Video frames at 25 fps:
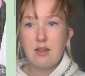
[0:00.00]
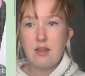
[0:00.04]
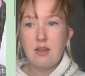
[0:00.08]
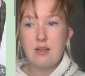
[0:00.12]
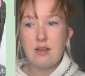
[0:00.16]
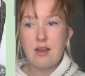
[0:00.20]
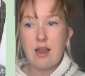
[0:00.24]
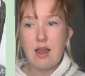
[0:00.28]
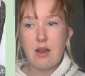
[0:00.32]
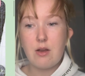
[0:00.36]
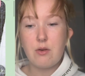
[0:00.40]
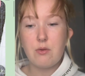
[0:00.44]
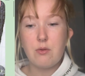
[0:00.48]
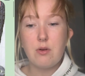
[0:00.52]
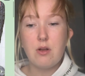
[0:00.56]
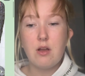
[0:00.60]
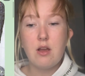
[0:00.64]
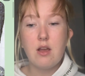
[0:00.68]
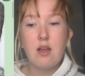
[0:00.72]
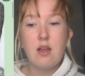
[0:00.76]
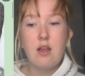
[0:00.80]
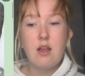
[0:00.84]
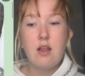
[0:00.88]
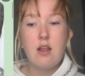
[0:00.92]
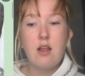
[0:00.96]
Now,
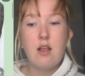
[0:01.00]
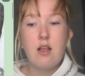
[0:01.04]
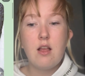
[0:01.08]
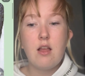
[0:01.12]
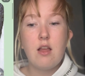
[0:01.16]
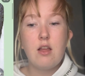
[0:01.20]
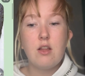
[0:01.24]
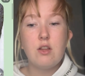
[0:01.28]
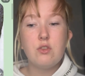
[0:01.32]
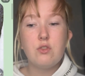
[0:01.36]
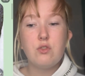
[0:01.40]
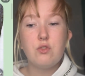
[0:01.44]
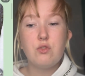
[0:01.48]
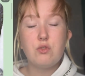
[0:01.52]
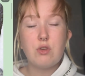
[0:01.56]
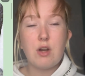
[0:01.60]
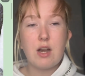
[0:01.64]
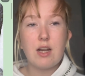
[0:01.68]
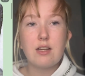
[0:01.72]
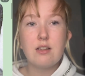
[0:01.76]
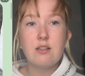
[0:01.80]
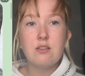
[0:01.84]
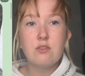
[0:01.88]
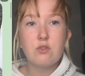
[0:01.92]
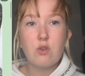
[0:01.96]

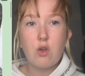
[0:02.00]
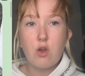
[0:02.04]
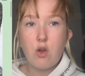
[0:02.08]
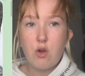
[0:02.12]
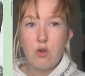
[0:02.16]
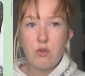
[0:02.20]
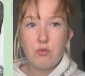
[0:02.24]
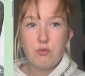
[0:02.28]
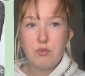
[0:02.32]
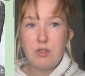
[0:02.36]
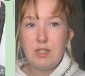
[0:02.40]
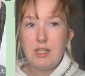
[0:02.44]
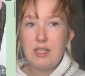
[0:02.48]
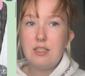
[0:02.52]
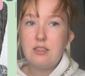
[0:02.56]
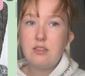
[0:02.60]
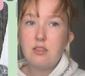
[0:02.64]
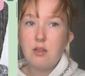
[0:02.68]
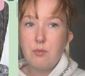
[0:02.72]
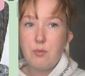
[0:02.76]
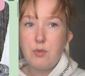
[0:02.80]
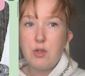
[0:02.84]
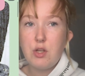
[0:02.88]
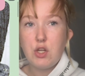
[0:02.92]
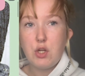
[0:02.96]
dragons aren't really
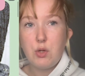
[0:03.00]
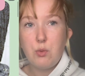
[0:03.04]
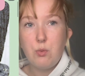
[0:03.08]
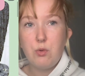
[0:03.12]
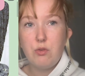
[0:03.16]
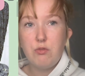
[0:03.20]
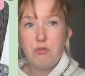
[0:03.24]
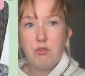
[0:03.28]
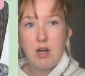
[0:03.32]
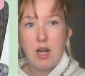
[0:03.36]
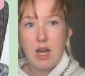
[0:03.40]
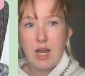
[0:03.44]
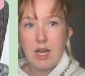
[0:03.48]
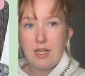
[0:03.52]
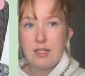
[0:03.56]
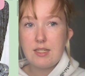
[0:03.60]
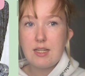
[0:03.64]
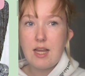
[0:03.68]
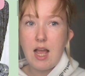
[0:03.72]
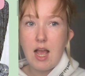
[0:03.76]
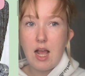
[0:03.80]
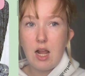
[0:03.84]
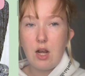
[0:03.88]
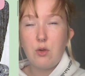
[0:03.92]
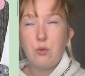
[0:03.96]
something you would relate to
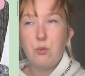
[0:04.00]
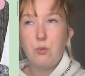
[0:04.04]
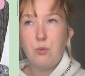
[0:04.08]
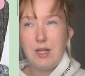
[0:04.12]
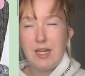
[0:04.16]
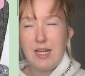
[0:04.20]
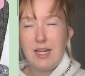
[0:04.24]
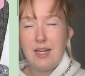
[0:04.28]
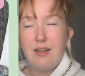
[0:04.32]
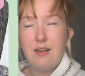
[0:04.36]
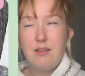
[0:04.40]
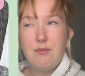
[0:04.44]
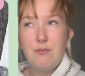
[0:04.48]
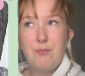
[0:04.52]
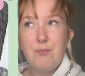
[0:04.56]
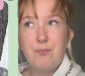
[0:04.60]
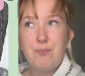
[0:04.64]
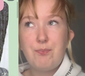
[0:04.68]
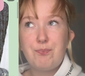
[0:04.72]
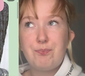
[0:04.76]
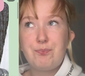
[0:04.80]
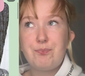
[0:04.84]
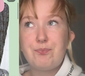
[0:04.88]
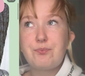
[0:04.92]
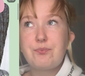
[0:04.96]
Halloween,
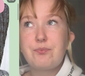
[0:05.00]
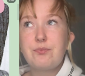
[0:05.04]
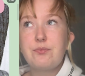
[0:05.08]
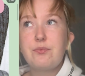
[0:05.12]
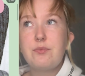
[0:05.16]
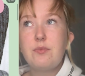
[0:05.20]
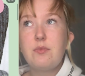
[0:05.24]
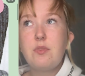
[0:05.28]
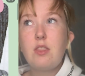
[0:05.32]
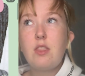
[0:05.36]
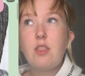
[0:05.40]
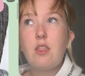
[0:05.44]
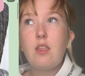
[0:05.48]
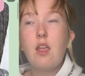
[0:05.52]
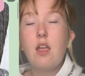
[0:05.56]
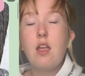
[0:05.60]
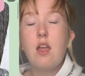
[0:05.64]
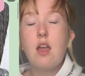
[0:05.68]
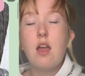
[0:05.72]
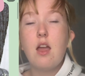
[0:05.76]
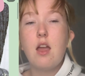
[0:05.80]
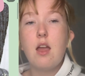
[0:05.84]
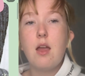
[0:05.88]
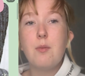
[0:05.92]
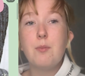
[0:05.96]

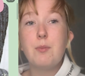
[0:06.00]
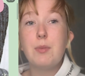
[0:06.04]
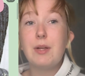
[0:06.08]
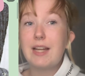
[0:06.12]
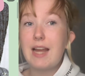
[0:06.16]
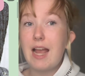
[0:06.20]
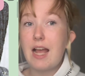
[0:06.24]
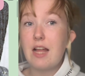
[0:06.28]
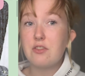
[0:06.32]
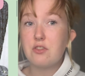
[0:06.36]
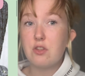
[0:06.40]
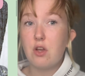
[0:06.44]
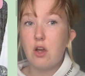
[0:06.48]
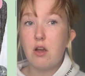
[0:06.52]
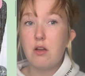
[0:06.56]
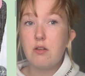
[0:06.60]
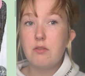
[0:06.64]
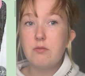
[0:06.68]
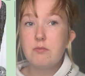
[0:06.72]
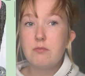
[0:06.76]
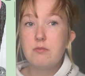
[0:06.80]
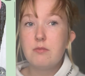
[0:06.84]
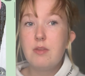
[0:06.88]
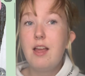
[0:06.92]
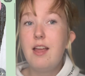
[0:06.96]
but cats are.
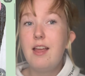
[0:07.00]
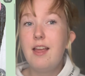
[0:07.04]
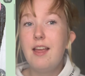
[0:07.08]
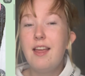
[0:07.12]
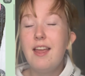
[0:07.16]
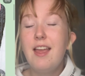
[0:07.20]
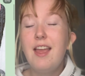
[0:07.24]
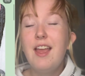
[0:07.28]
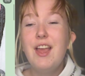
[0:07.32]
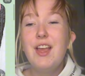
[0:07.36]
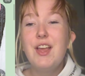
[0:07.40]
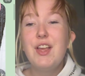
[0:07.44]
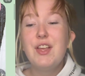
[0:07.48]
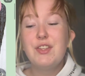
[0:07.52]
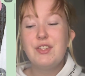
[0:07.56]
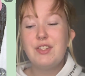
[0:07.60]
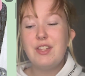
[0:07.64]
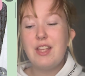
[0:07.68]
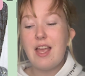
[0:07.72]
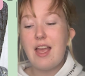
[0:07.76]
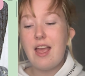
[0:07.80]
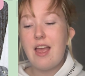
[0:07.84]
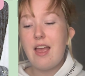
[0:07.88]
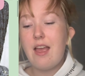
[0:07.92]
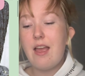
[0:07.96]

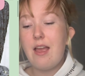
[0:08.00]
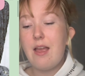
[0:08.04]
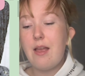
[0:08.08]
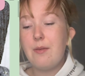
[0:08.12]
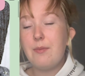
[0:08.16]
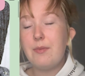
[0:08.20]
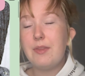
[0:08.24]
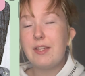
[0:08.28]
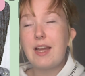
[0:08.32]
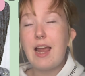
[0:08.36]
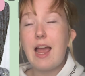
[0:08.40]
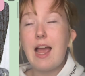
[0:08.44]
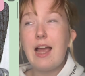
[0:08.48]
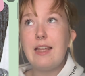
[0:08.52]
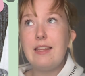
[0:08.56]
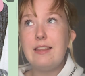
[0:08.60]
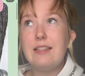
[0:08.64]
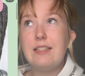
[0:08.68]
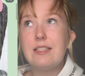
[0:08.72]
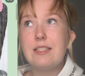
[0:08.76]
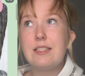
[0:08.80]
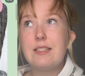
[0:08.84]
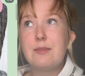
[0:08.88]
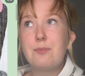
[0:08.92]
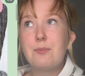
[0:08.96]
The cat in
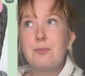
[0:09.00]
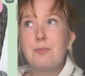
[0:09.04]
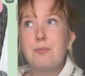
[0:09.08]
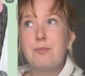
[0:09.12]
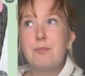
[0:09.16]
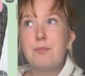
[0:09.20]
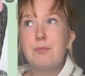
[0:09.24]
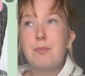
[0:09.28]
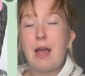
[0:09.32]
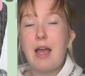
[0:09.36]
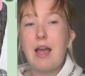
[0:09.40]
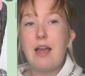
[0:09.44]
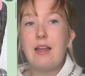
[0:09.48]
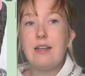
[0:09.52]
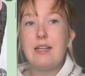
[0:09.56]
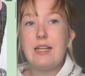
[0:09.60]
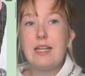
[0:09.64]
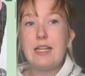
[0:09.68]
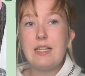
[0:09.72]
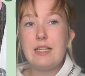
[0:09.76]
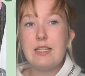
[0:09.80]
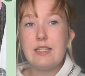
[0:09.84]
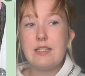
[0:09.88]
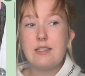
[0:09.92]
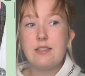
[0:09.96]
this pattern
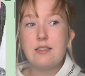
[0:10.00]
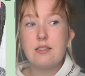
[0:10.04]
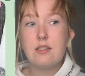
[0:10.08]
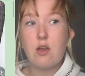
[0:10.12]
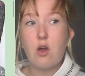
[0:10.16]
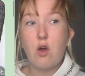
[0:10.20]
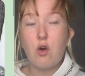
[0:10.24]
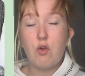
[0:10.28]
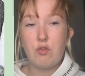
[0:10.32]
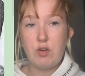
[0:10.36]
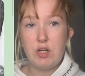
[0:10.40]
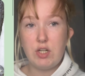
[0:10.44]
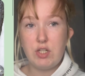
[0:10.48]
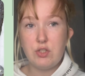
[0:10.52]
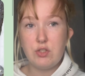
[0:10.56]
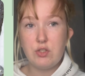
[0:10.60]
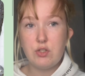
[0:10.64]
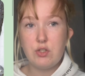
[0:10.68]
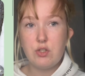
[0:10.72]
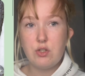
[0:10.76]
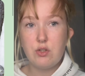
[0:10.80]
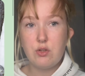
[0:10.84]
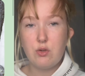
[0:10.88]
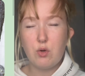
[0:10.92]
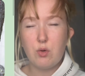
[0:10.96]
is
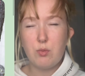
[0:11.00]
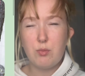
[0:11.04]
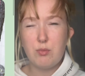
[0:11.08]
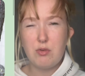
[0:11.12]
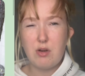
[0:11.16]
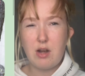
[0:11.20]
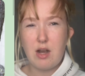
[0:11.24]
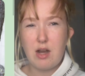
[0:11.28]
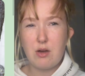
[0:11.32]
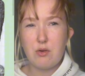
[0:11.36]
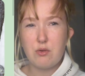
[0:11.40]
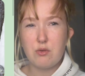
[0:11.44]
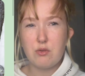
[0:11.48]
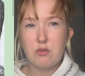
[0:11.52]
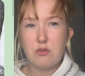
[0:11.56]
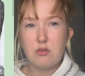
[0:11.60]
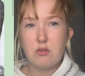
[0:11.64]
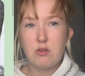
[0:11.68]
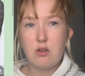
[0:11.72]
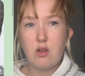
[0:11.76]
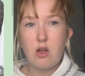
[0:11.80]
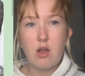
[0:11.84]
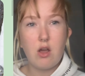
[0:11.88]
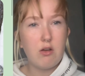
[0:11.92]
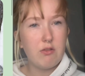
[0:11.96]
orange or brown
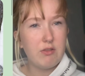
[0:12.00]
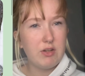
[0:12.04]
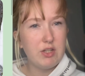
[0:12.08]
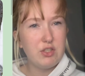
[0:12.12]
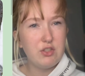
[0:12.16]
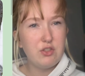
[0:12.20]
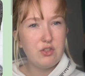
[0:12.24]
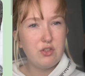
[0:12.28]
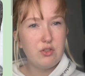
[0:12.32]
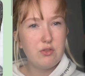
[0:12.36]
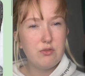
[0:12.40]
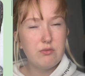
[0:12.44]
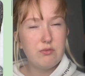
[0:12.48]
orange,